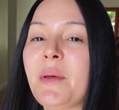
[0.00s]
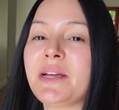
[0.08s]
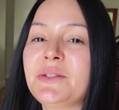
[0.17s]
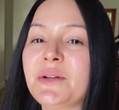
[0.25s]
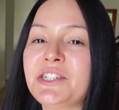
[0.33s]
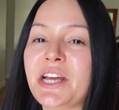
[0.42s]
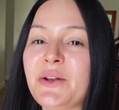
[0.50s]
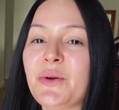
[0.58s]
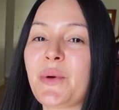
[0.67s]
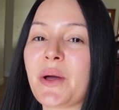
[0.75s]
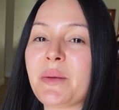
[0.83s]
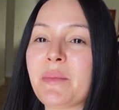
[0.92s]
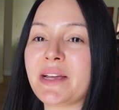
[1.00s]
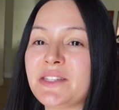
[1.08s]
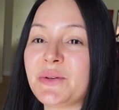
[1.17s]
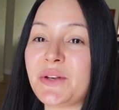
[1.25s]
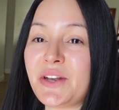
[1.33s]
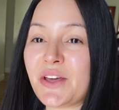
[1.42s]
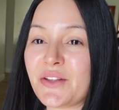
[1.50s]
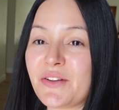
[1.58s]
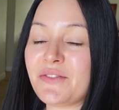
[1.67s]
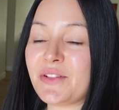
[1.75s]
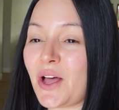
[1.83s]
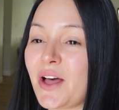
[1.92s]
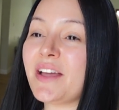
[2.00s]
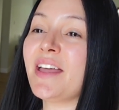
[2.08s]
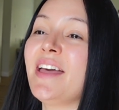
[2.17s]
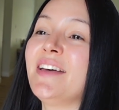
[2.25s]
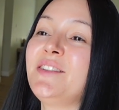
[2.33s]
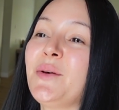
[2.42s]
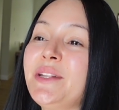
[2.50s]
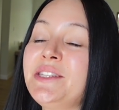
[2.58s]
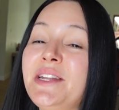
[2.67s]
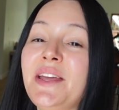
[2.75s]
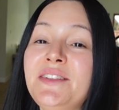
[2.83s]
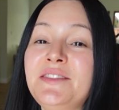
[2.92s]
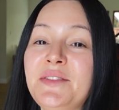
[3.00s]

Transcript: back to our channel. Welcome back to another vlog. So in today's